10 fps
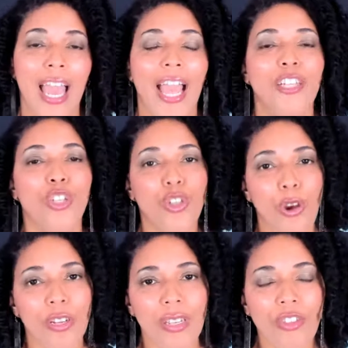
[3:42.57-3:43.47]
And
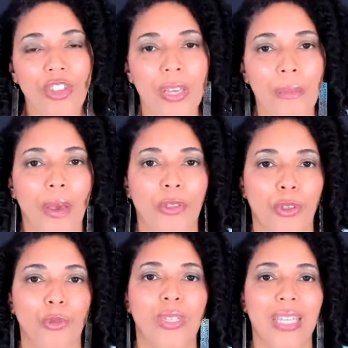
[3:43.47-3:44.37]
start to think about
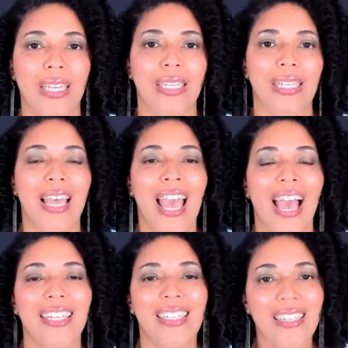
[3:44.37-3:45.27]
those things
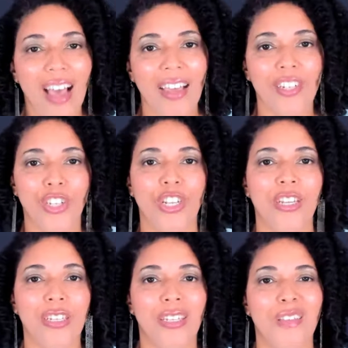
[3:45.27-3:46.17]
as not
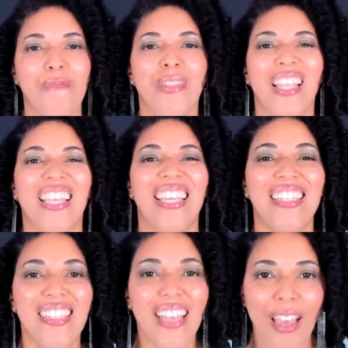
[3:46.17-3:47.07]
just
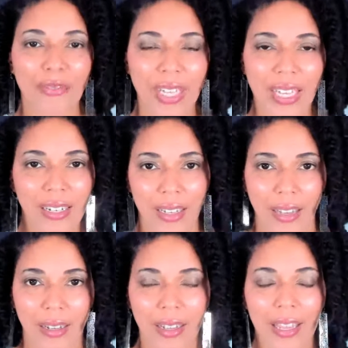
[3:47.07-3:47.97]
things I have to get
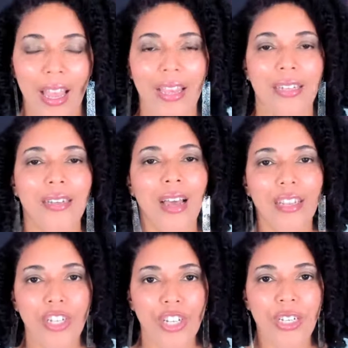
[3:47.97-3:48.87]
done,
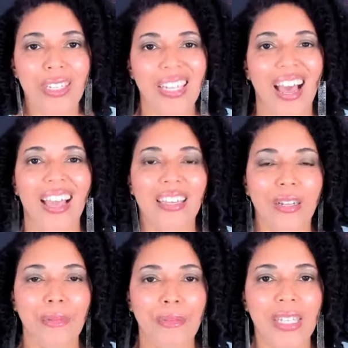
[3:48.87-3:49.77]
not just
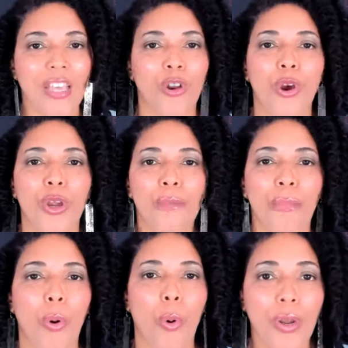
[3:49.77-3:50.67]
items that are
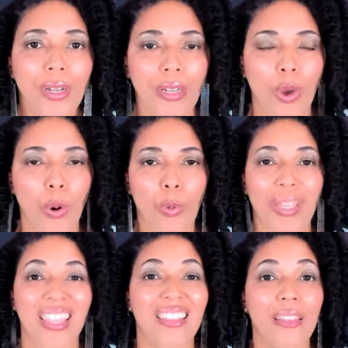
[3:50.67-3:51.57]
important or
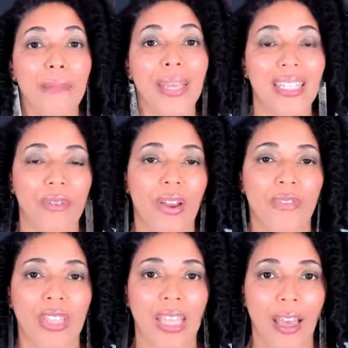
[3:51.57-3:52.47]
within the mix of
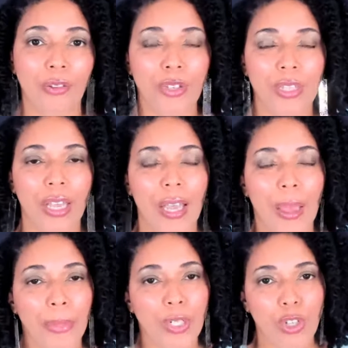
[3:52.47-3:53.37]
everything else,
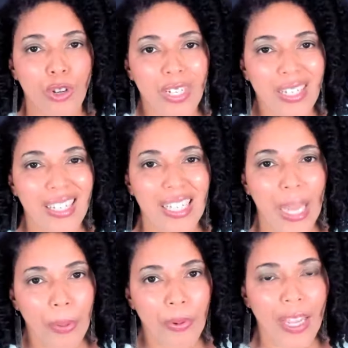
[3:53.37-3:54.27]
but start to
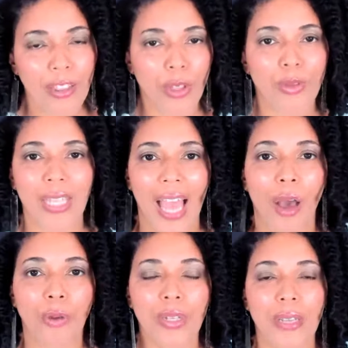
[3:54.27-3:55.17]
separate those
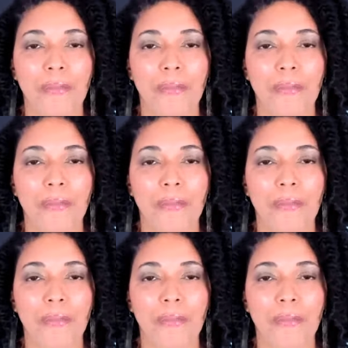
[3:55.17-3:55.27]
out